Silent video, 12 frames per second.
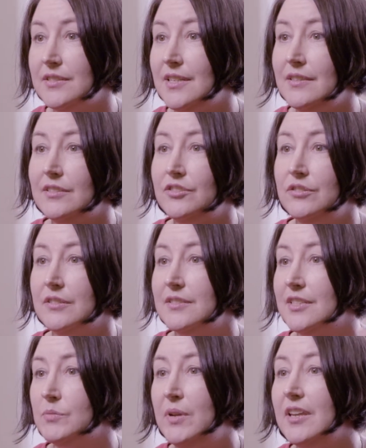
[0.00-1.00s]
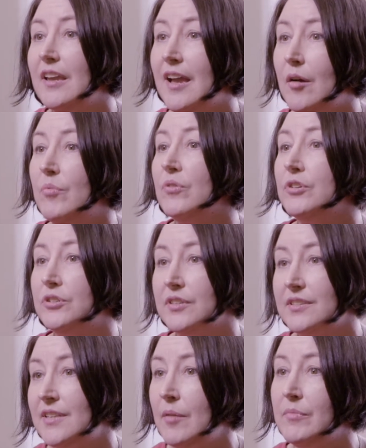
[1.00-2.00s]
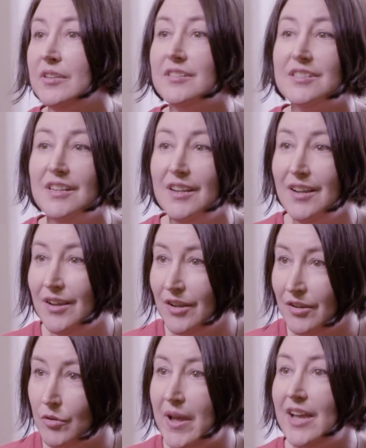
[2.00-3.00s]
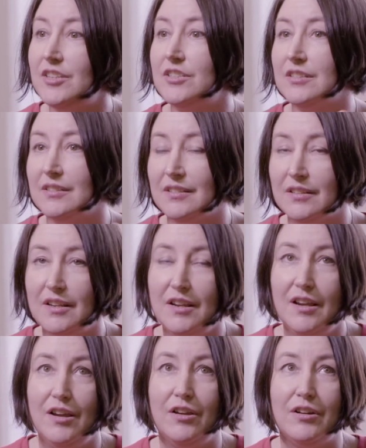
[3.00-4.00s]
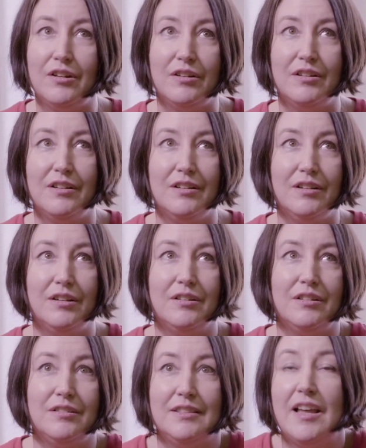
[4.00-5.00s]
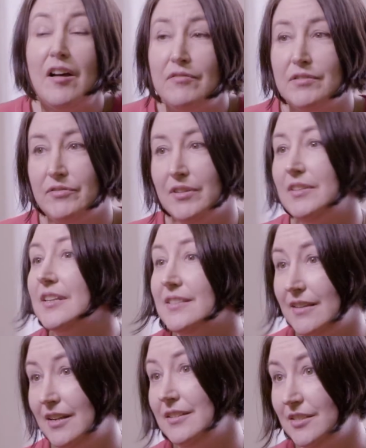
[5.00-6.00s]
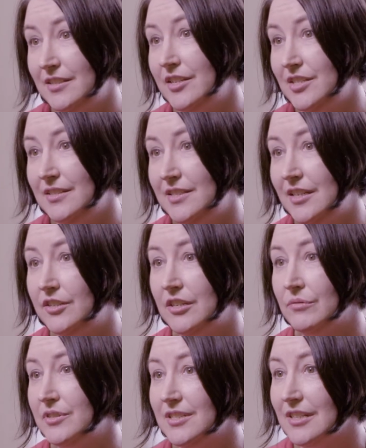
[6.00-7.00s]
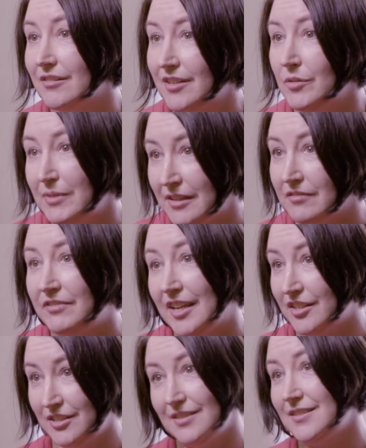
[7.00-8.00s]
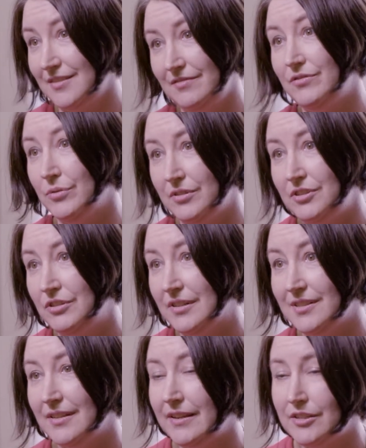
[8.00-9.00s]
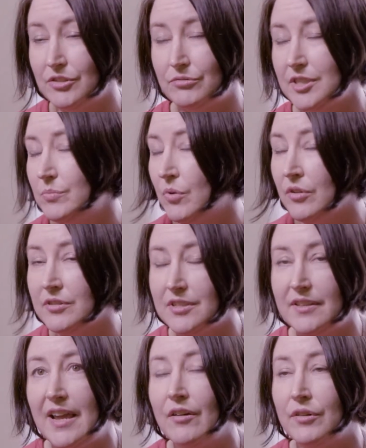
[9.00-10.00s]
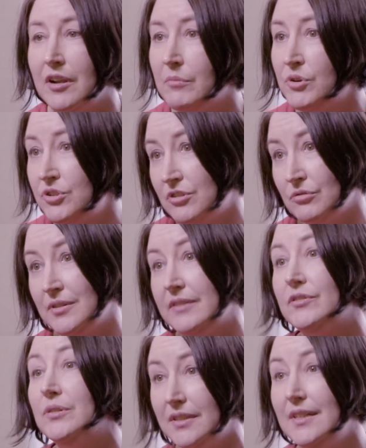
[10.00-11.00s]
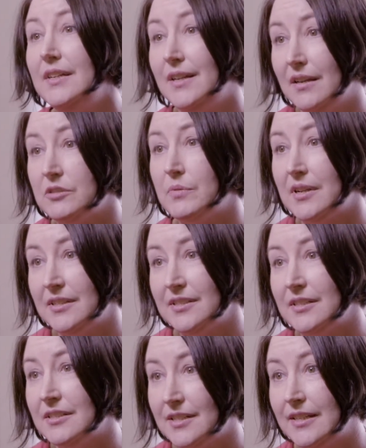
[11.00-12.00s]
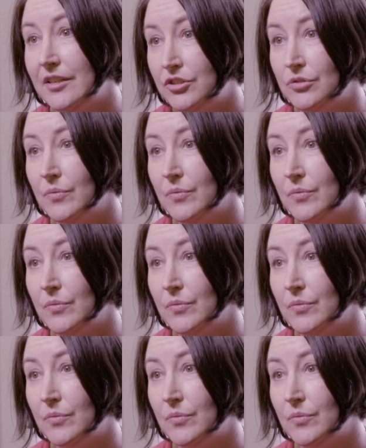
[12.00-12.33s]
see the students just picking up on her excitement, her passion, her love of the things that it is that she's teaching, which is incredibly infectious for the students, and they just respond to that on an emotional level as well as an intellectual